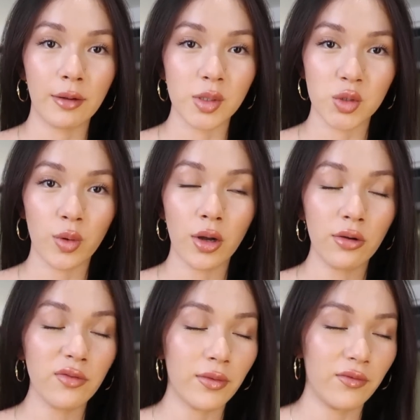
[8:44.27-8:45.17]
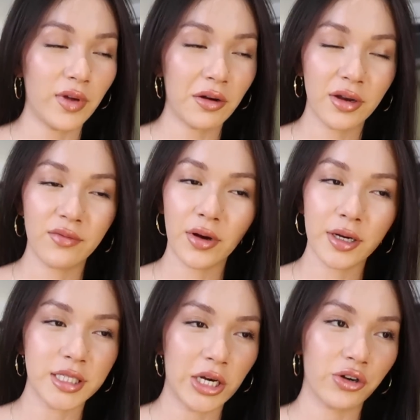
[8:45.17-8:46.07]
I was 12, very,
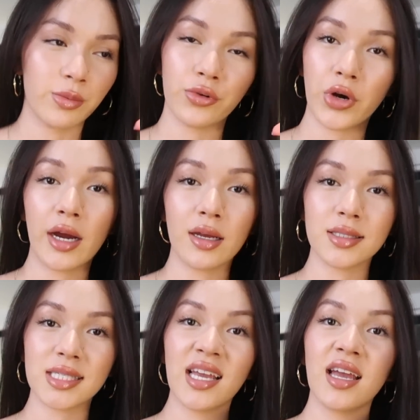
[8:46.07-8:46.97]
very terrible grades,